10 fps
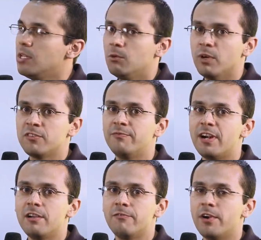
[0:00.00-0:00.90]
It was
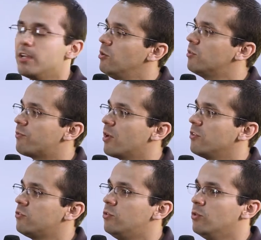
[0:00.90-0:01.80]
very, very good for
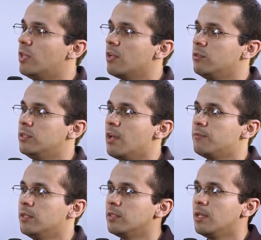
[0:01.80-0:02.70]
us to do that in
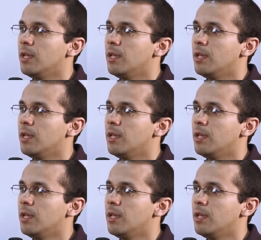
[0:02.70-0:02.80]
DevNet.